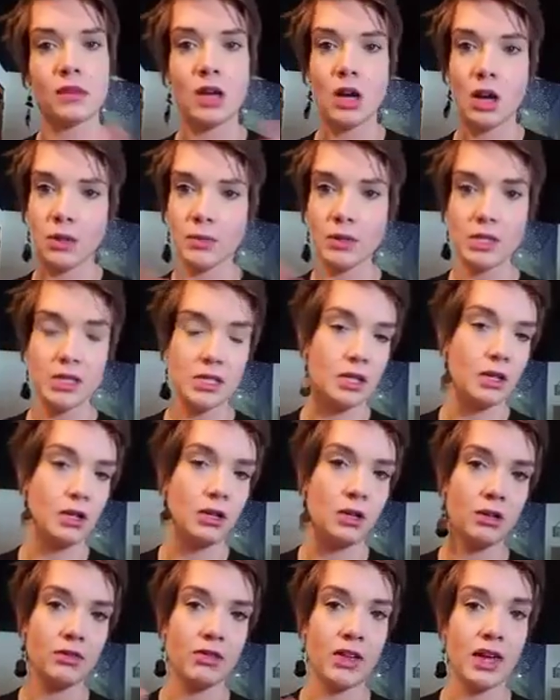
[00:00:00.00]
commas and
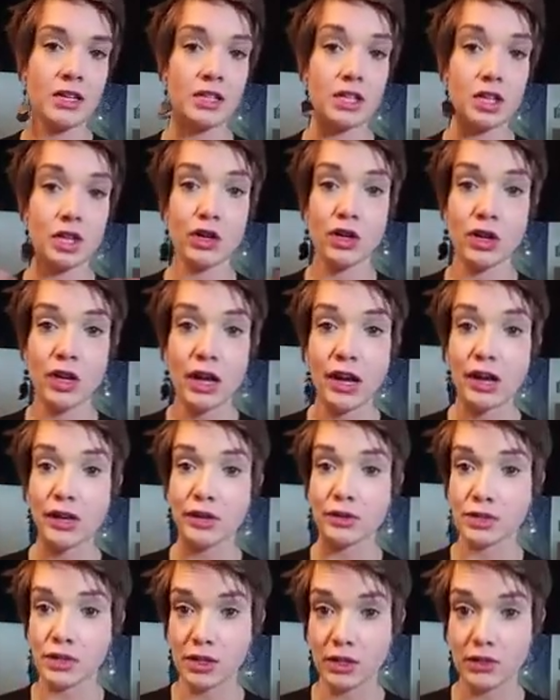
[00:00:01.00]
all of that to create a
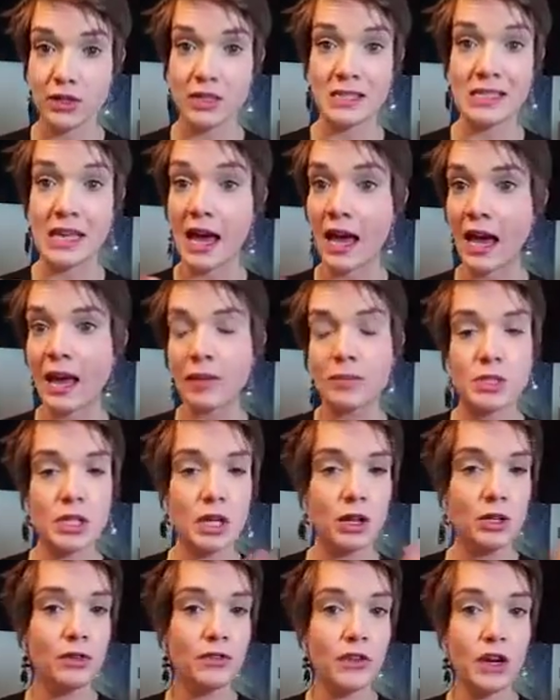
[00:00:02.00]
new service. Apps,
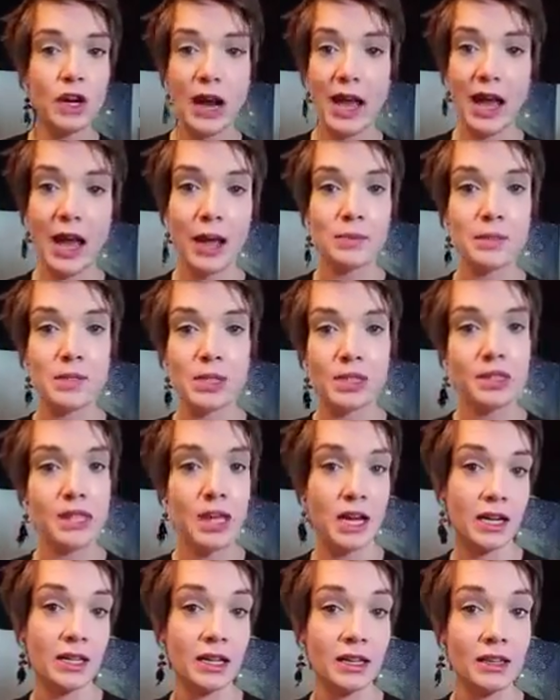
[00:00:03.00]
all of your apps are
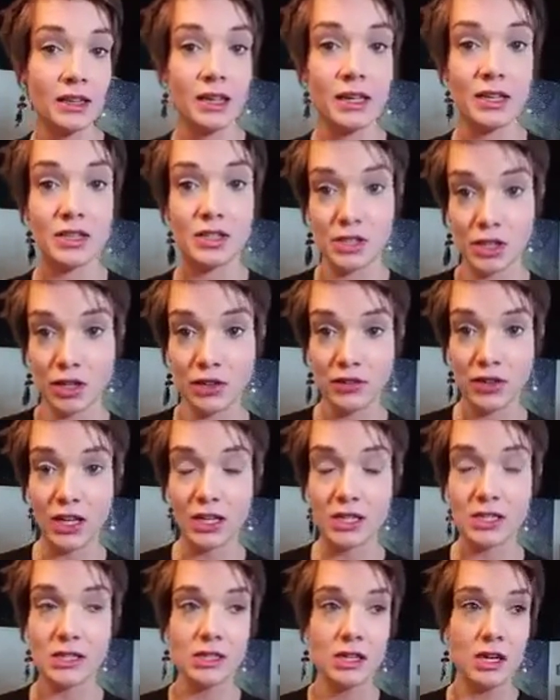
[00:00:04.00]
technically a
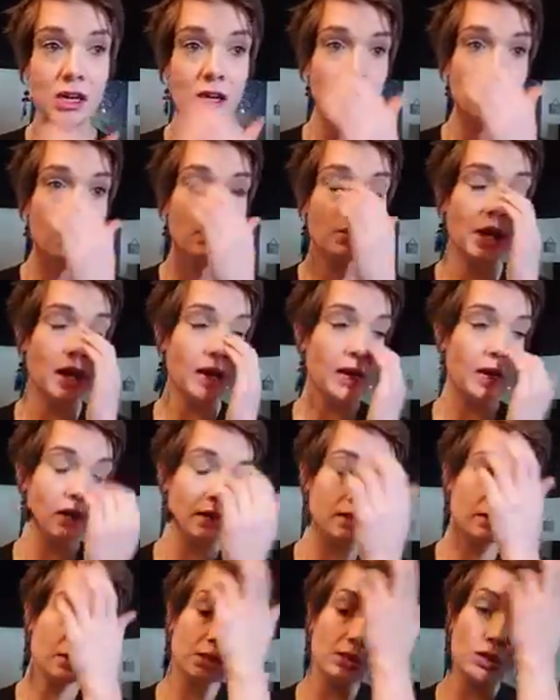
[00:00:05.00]
service, right?
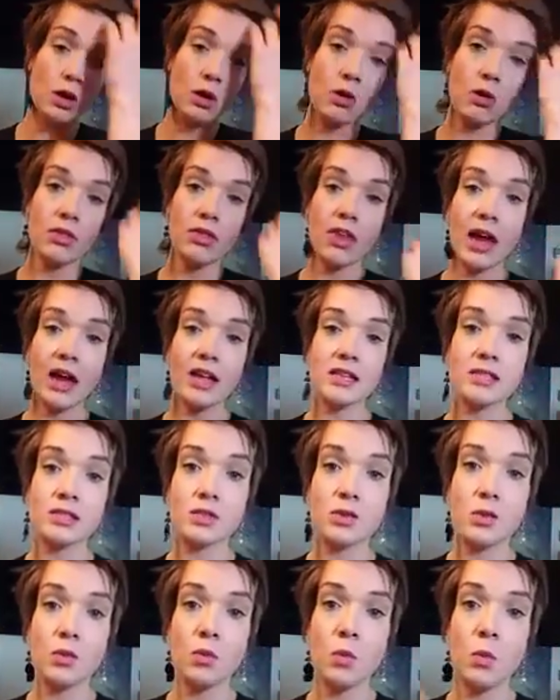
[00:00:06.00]
So
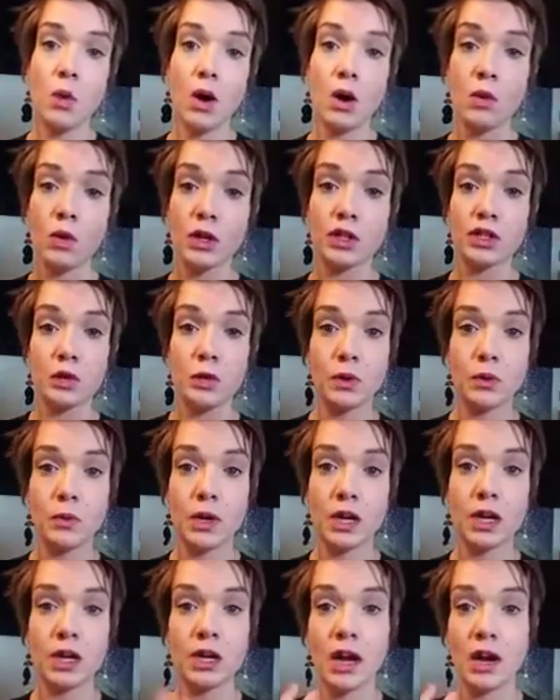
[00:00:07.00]
that's what we're doing.
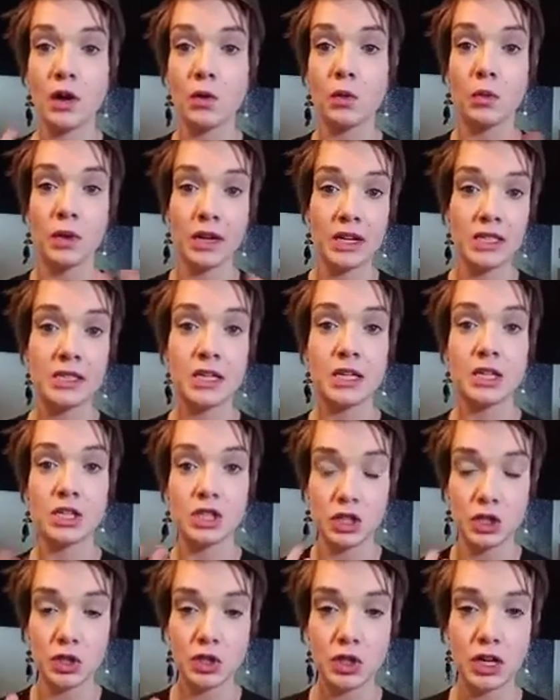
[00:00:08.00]
We are now raising
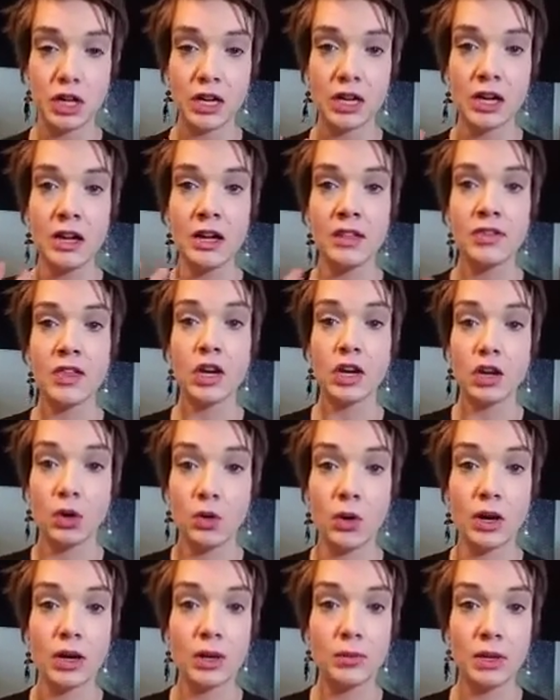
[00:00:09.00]
children that are
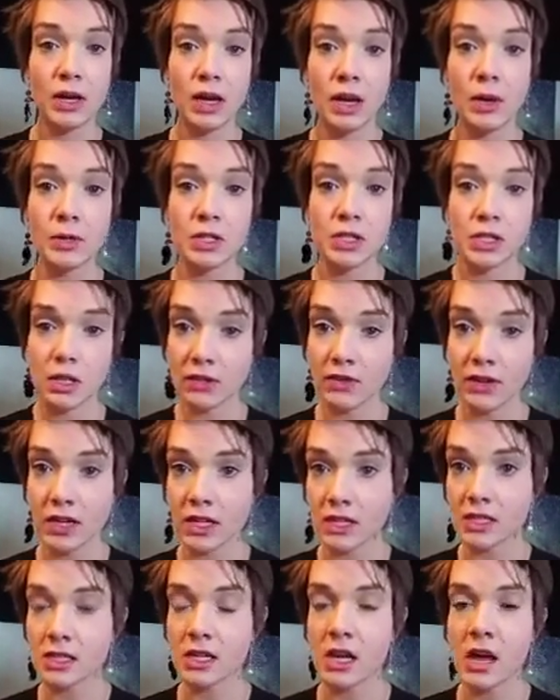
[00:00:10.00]
going to become a
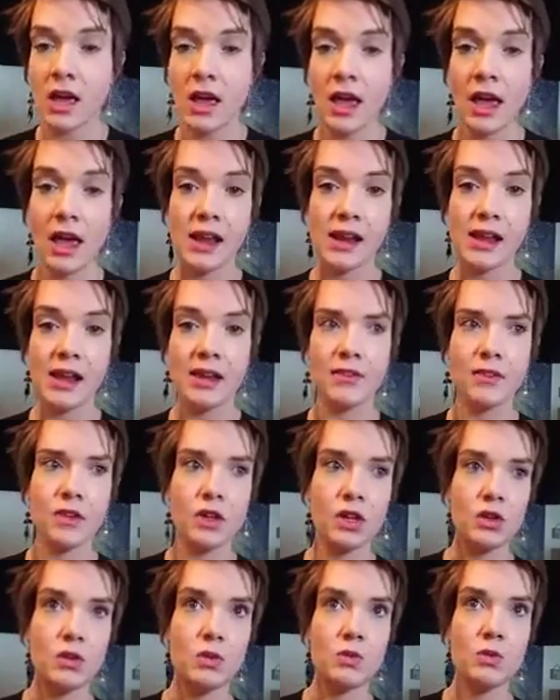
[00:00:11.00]
service. And if
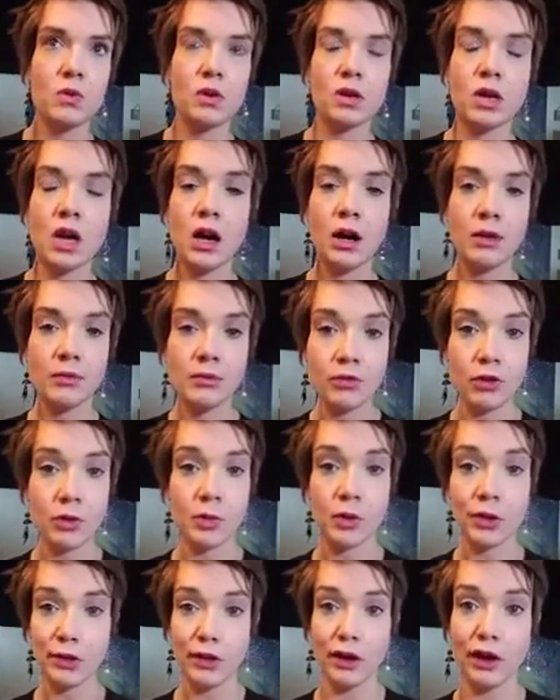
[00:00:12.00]
you come from
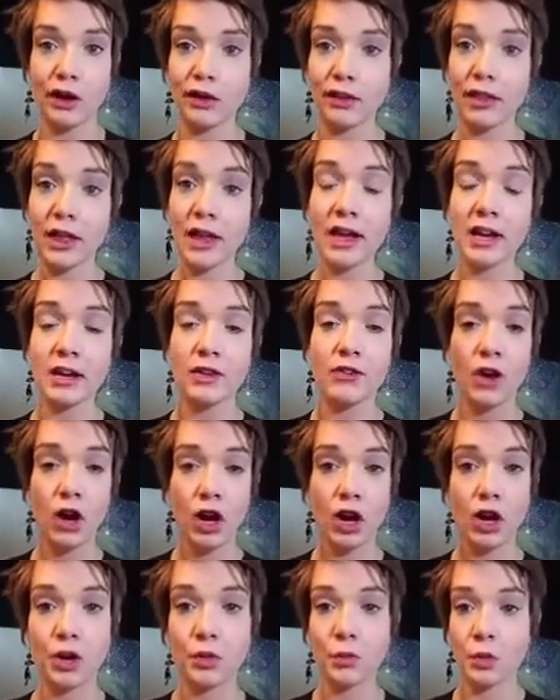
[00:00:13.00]
a long line of
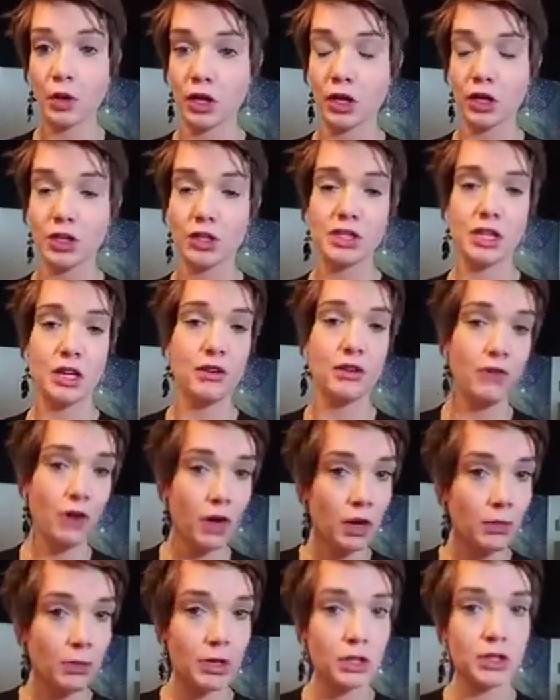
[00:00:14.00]
hard workers like
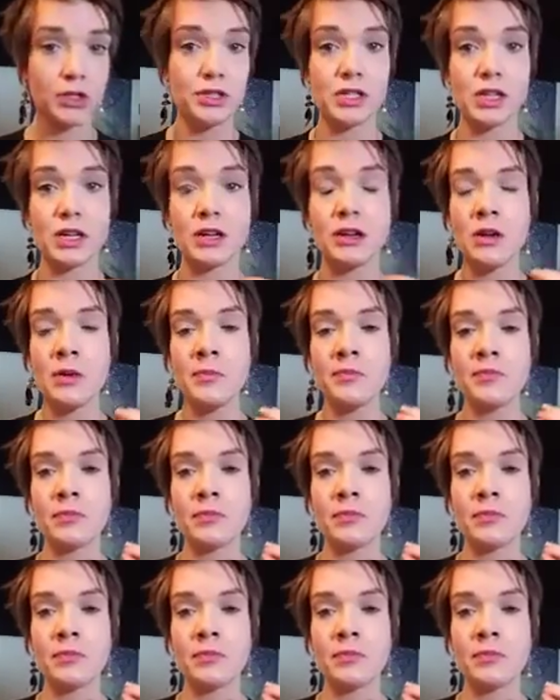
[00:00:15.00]
farmers and